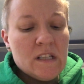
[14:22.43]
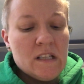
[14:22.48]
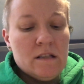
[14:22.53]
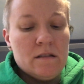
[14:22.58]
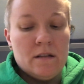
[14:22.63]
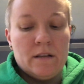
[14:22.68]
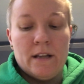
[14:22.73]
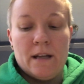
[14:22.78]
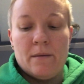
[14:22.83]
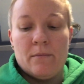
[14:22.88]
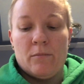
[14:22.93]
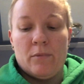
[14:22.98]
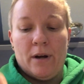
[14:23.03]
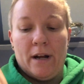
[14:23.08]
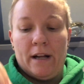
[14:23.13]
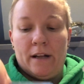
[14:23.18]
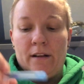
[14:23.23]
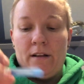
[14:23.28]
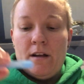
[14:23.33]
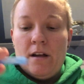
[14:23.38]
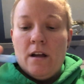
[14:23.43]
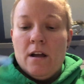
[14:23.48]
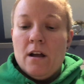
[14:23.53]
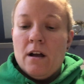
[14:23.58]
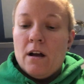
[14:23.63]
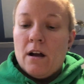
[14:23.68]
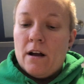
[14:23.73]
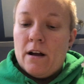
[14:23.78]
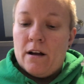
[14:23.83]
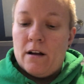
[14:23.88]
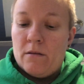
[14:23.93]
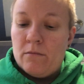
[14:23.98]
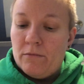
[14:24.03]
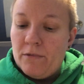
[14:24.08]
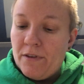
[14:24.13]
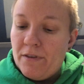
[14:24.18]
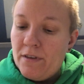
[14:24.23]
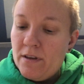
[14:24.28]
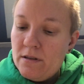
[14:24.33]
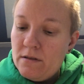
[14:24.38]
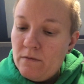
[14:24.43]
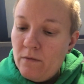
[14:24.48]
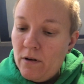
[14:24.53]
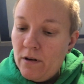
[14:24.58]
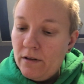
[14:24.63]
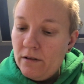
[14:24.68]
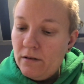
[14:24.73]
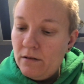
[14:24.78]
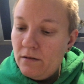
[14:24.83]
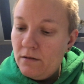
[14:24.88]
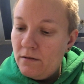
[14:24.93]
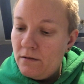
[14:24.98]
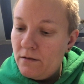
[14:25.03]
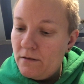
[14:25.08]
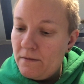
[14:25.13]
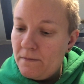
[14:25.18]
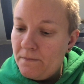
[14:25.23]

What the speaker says: the name brand. With this one,